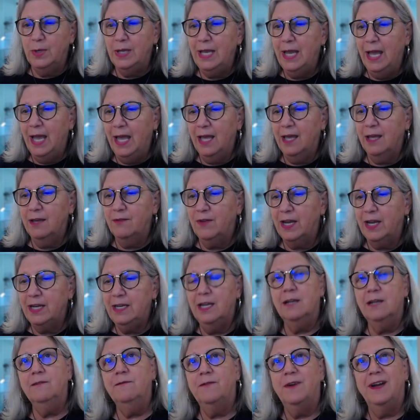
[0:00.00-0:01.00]
we have
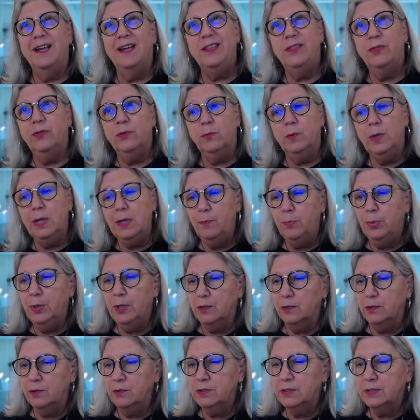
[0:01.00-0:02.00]
identified 3
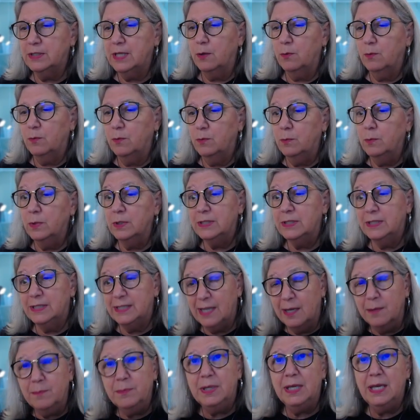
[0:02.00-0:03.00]
pillars that with
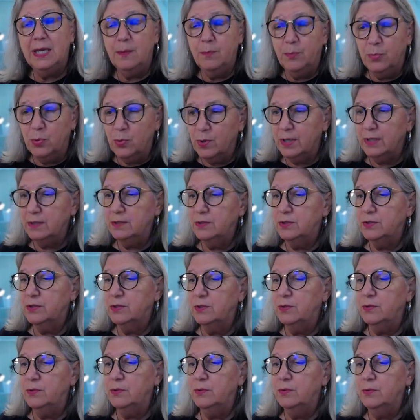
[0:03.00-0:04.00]
some key points
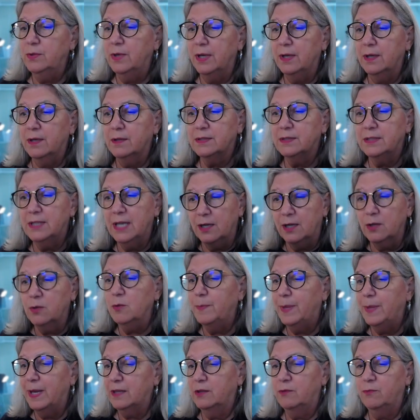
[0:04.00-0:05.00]
to tell
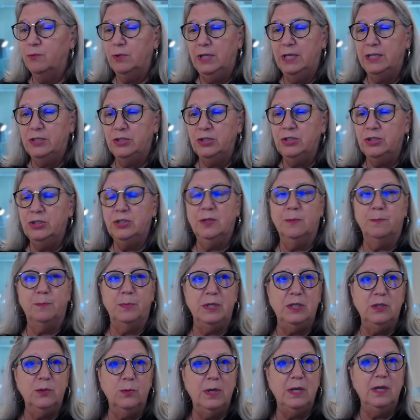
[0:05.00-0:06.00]
you about the relationship
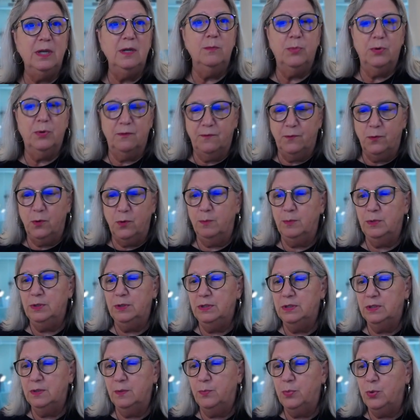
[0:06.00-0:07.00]
between
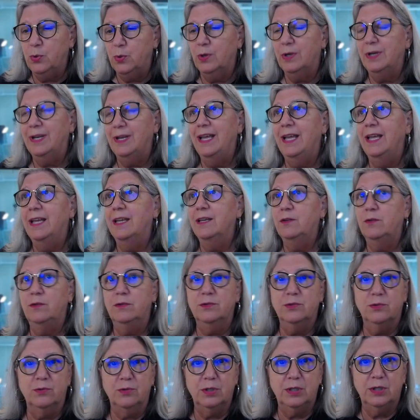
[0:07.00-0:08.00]
performance support and
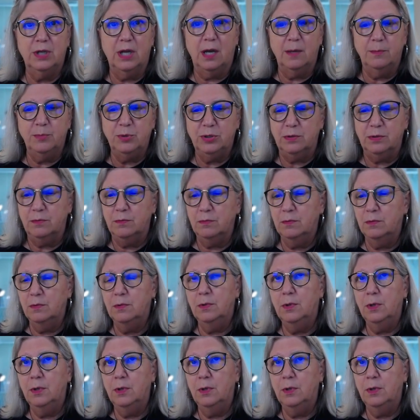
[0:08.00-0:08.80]
user adoption.